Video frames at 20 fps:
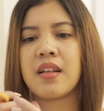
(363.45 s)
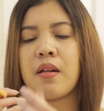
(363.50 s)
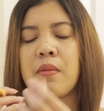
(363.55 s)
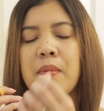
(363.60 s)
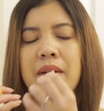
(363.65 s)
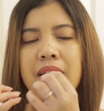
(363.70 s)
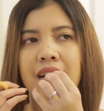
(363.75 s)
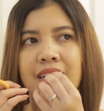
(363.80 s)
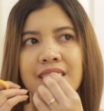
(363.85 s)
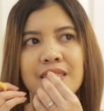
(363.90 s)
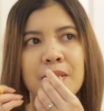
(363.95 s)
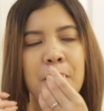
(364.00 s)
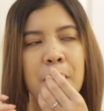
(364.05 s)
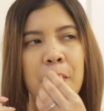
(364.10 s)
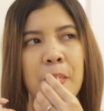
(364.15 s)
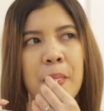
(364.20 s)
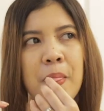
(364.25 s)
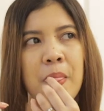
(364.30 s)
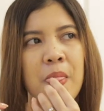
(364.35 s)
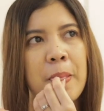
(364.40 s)
Oh my gosh.
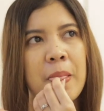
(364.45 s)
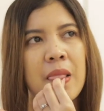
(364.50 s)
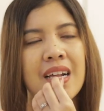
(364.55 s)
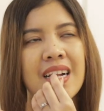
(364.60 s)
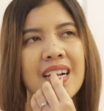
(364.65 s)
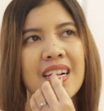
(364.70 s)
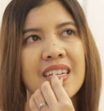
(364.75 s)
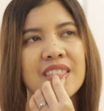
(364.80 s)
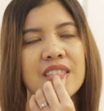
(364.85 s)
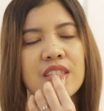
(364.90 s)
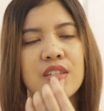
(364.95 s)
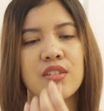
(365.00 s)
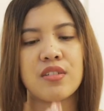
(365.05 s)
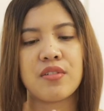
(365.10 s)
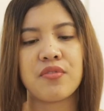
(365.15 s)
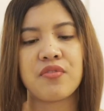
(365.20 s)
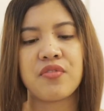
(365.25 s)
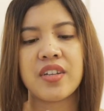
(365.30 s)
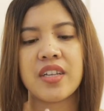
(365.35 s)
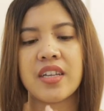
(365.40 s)
There's
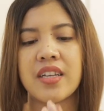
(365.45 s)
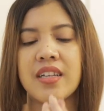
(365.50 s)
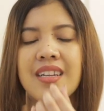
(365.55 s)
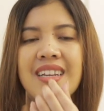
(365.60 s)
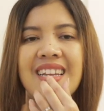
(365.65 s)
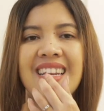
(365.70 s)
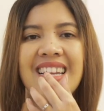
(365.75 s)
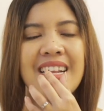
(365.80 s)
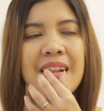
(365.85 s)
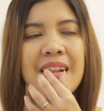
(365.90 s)
a freaking...